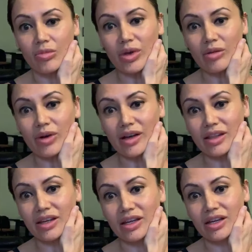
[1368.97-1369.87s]
Big breath
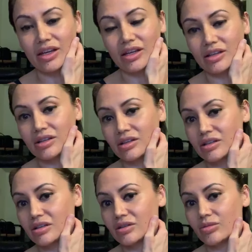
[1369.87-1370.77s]
in,
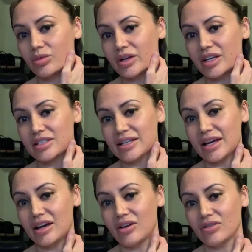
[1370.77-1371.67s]
bring it
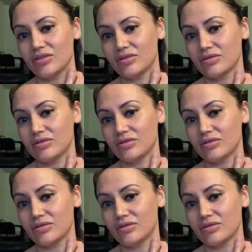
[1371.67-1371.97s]
down.